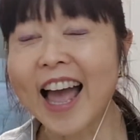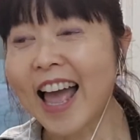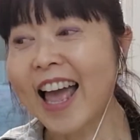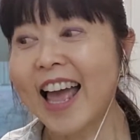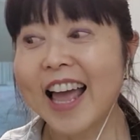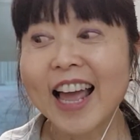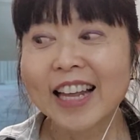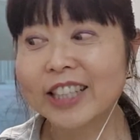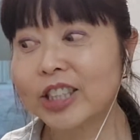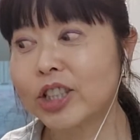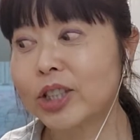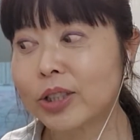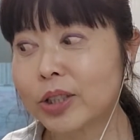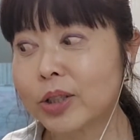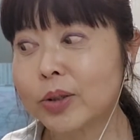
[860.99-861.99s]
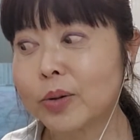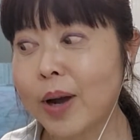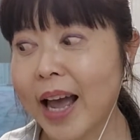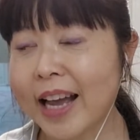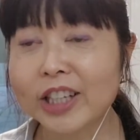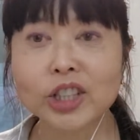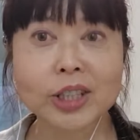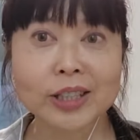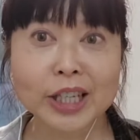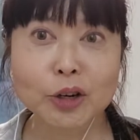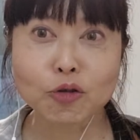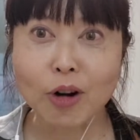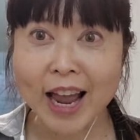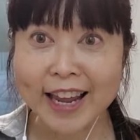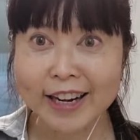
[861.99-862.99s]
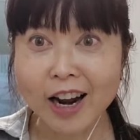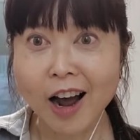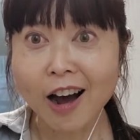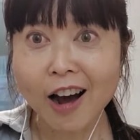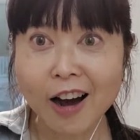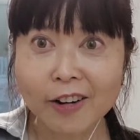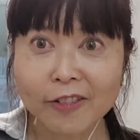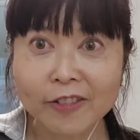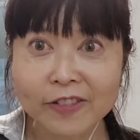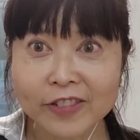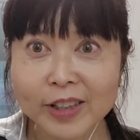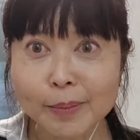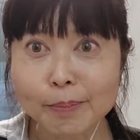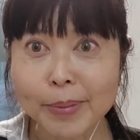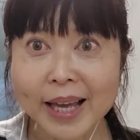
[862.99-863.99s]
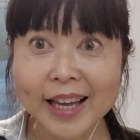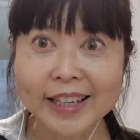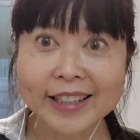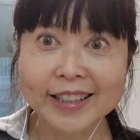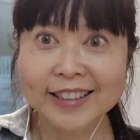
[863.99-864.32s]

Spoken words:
and you actually ran off the bed,